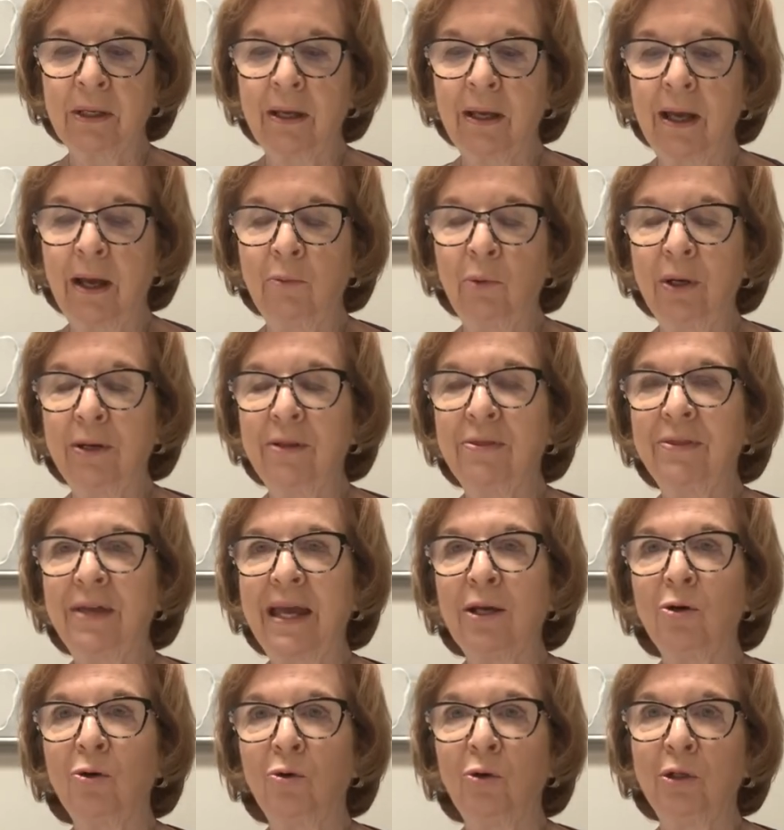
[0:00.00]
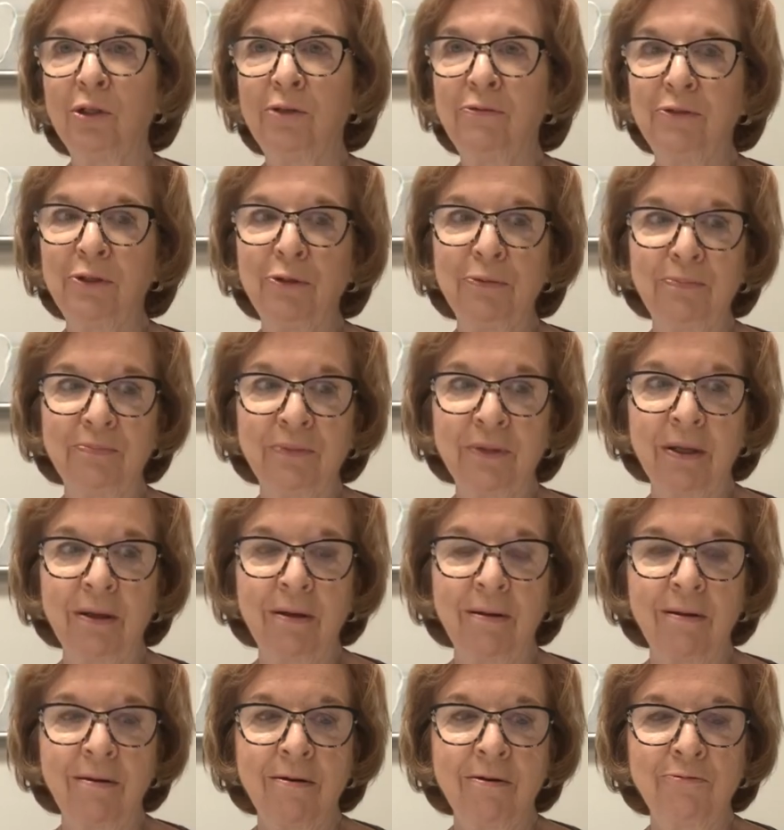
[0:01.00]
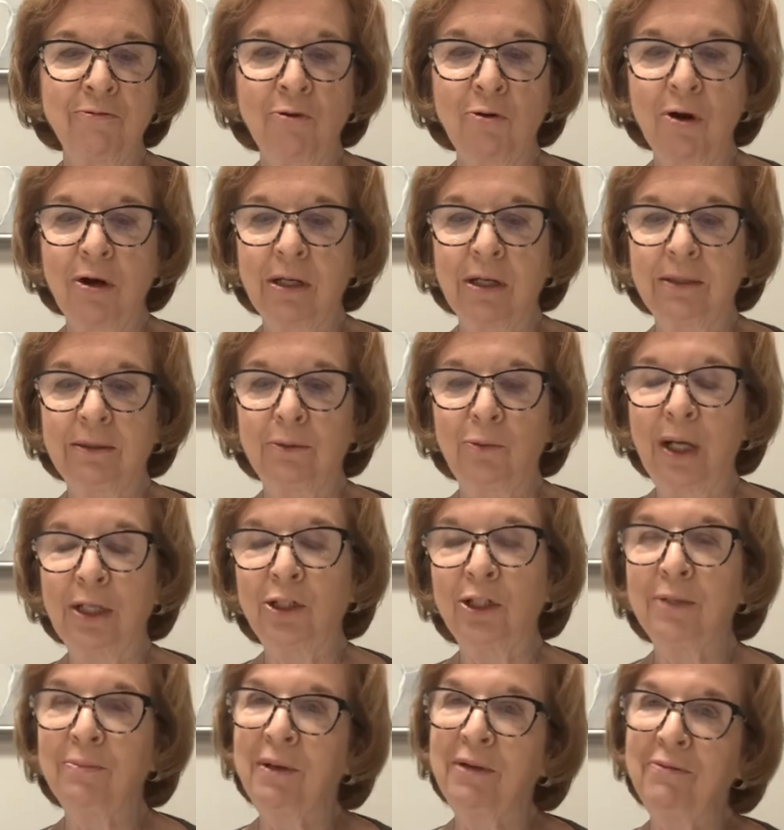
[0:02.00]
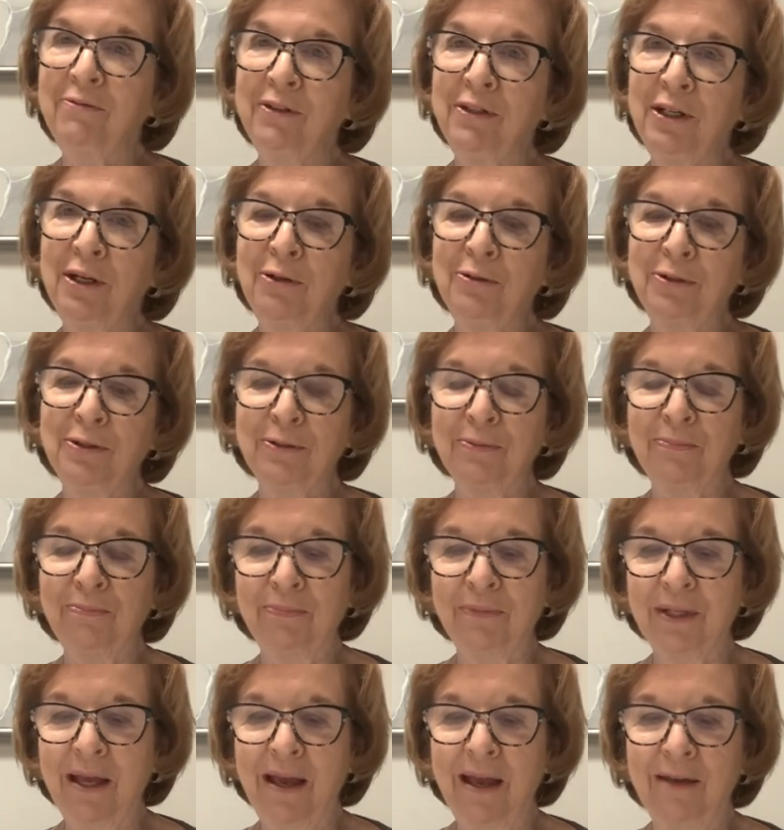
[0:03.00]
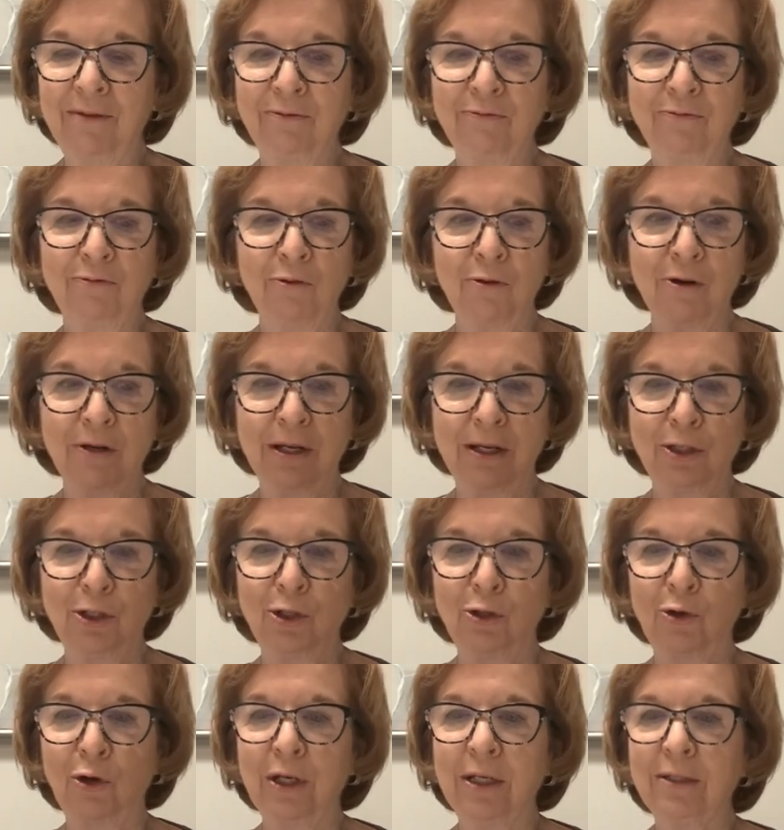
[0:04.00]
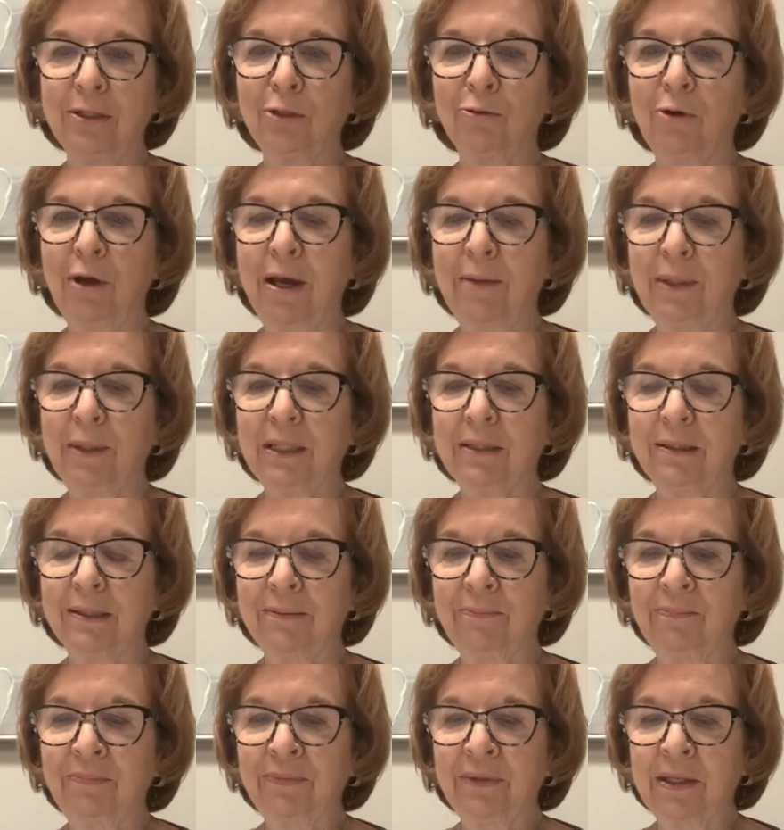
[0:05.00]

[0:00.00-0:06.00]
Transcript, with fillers: I want to thank all of you for watching my videos and for enjoying ceramics.